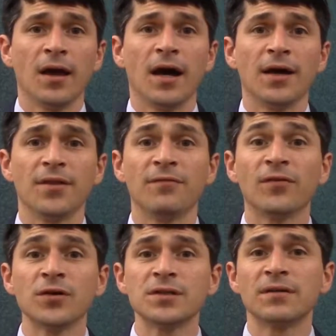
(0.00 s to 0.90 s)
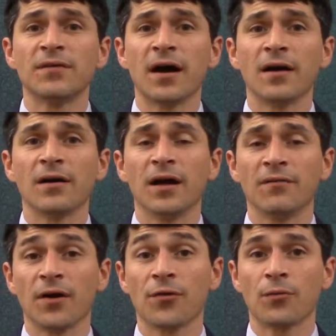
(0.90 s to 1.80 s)
The first of
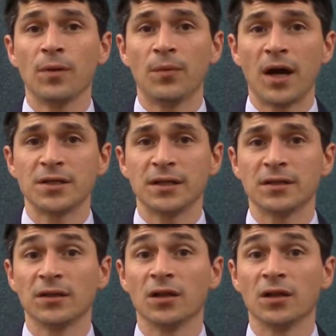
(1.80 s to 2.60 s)
our 3 project